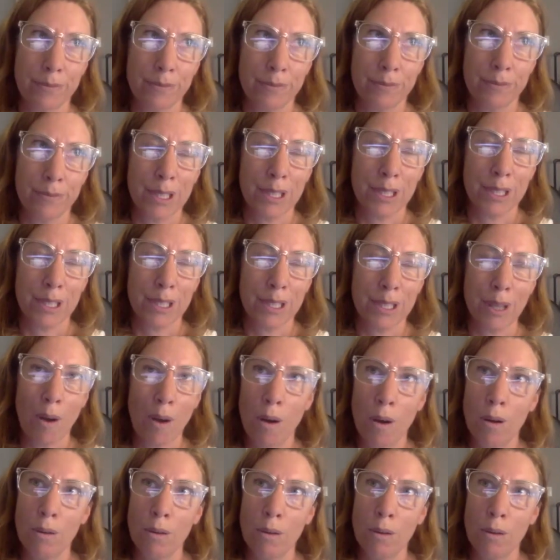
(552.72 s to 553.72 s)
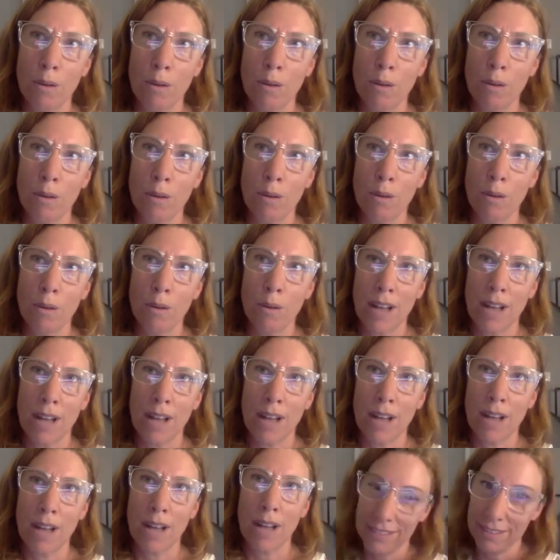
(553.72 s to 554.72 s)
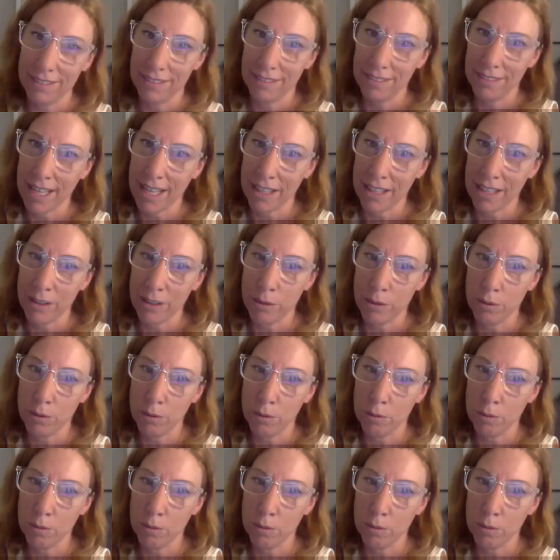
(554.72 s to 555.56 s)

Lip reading: So love that you.